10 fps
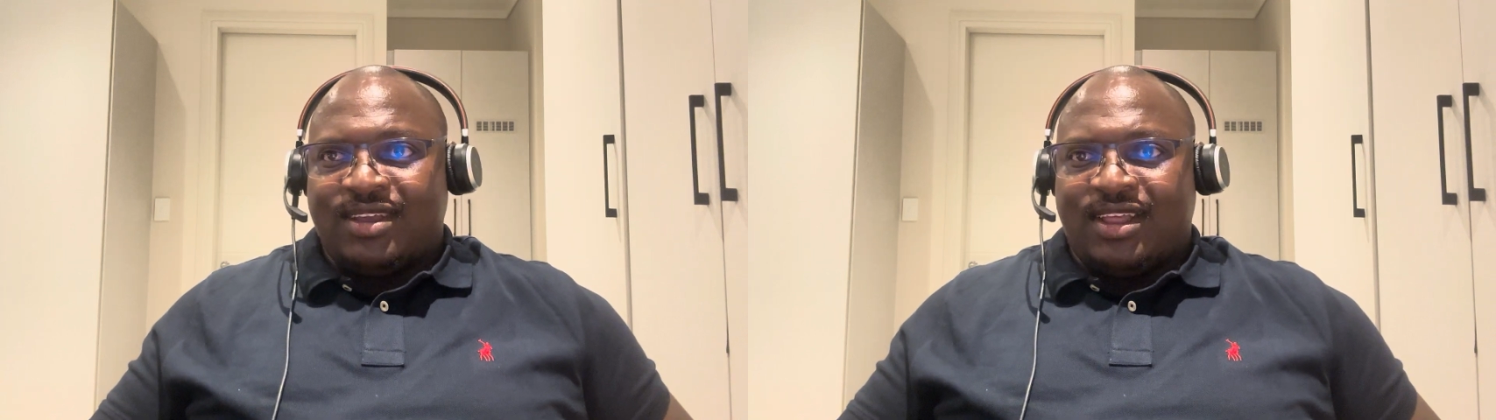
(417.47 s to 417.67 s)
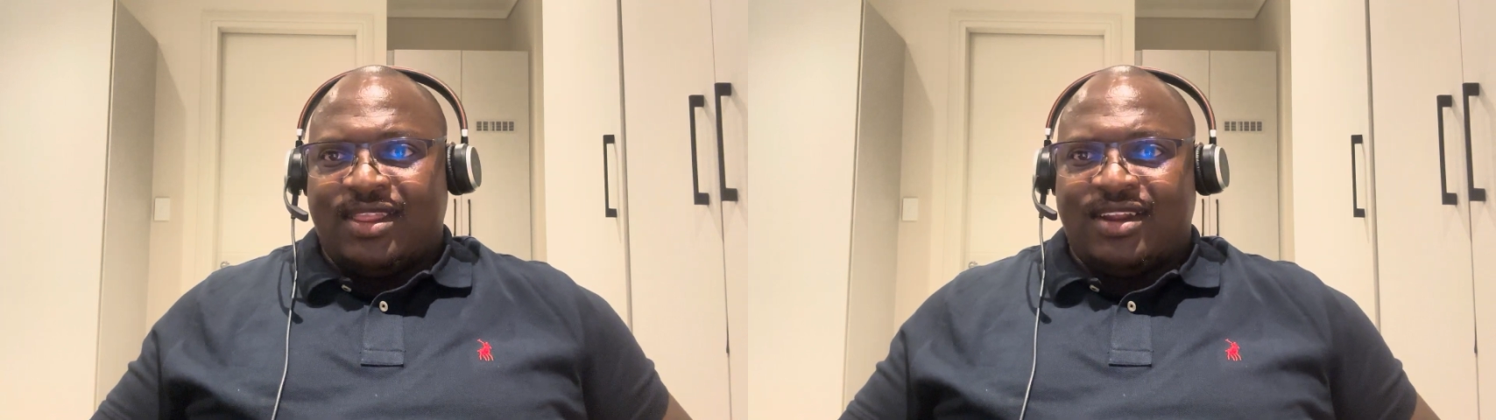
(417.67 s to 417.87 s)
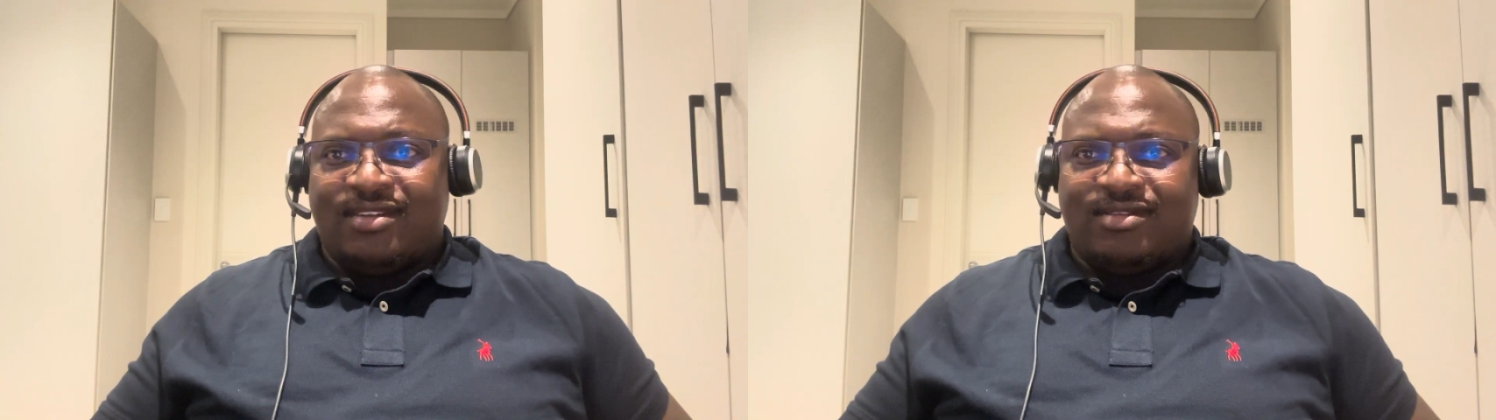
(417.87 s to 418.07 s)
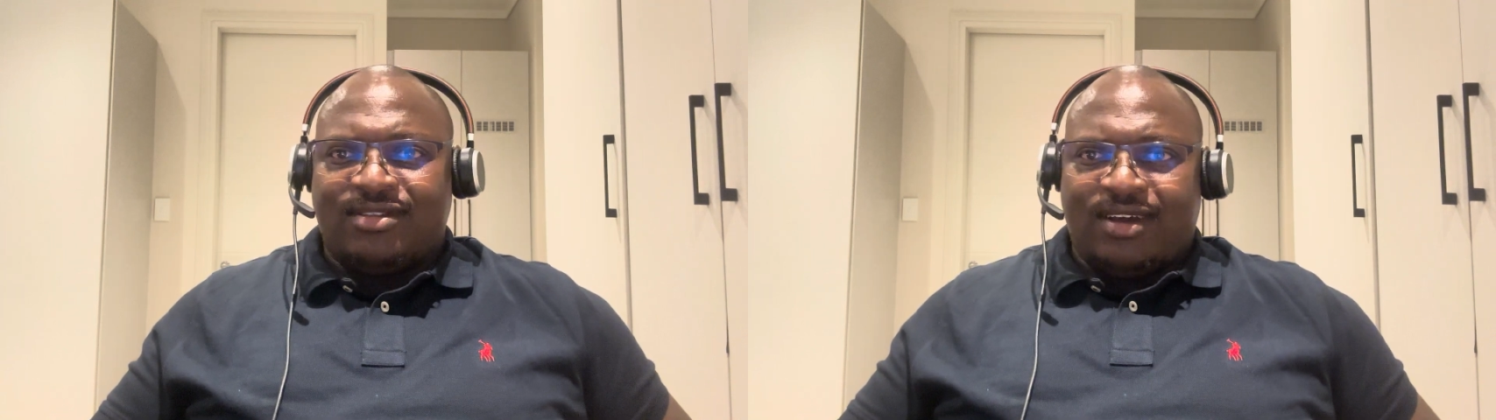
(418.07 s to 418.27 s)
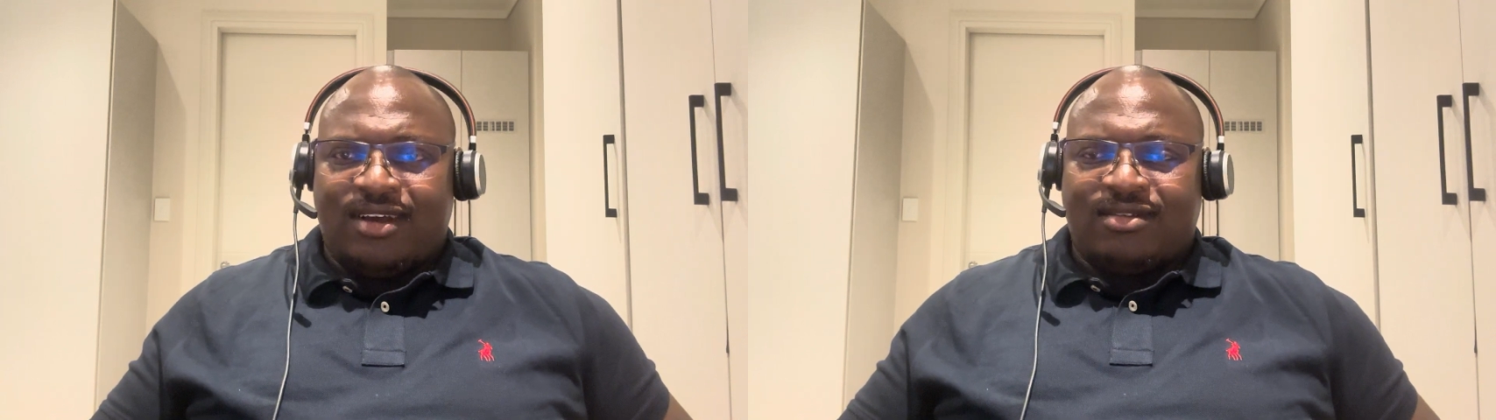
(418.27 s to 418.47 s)
And then
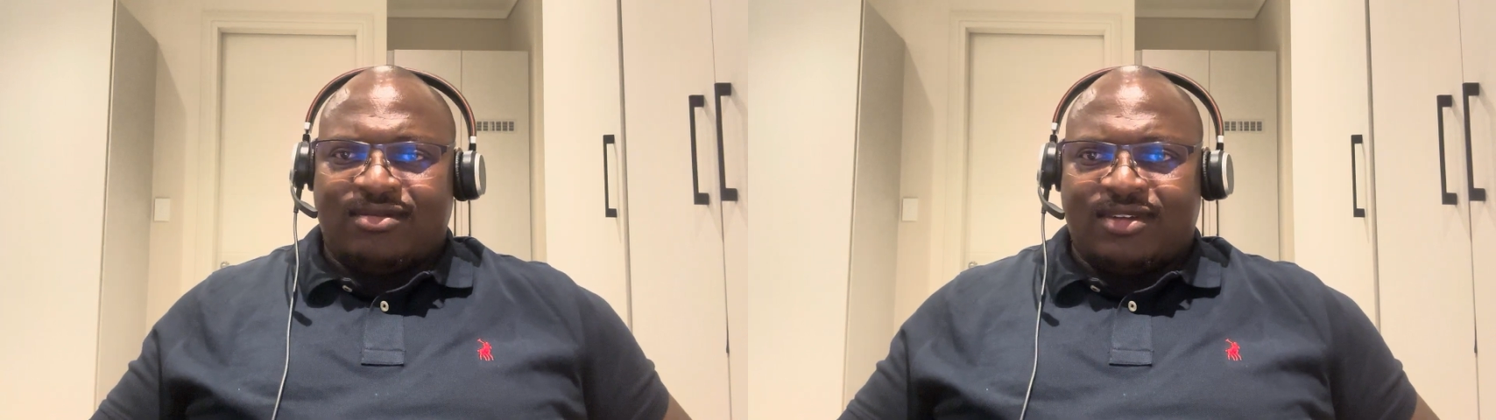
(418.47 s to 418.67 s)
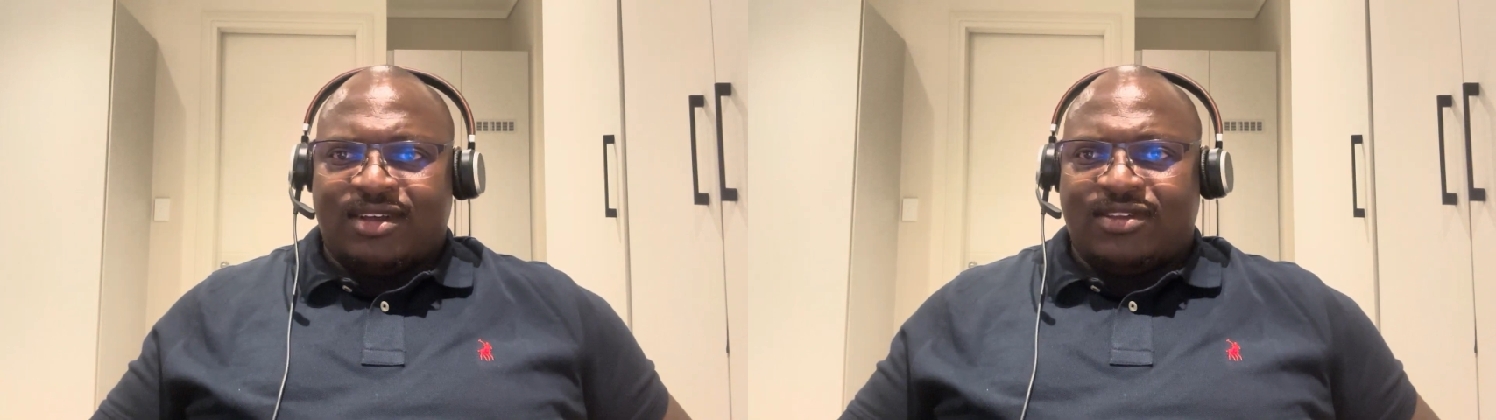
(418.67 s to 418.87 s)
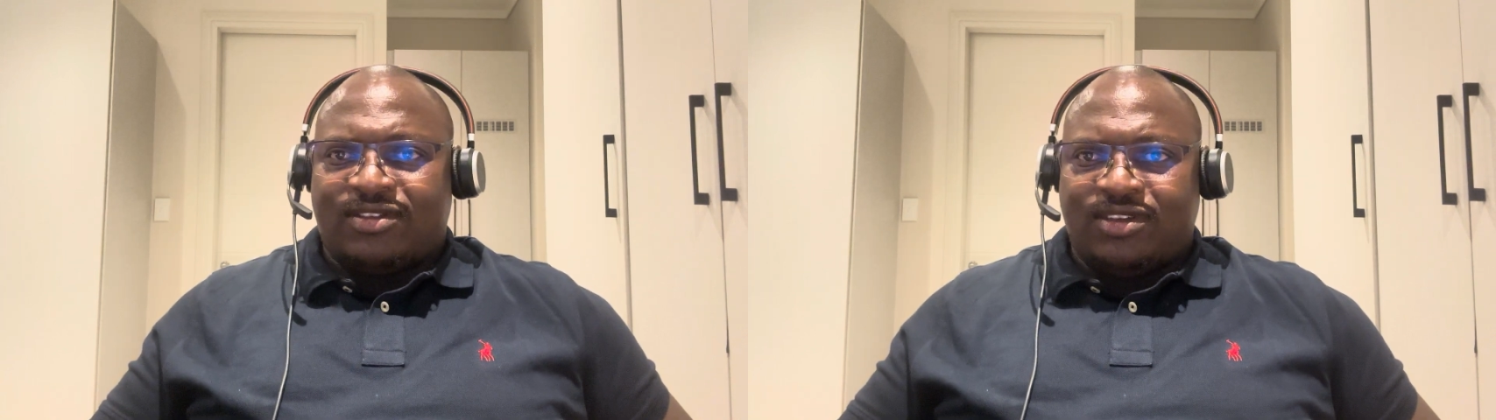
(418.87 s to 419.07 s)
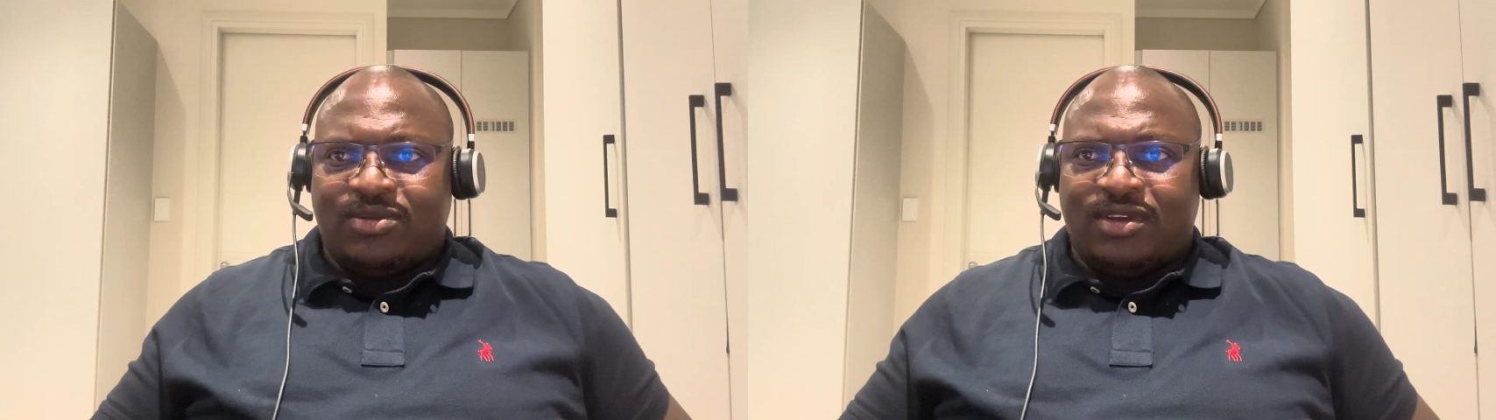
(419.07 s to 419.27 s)
see you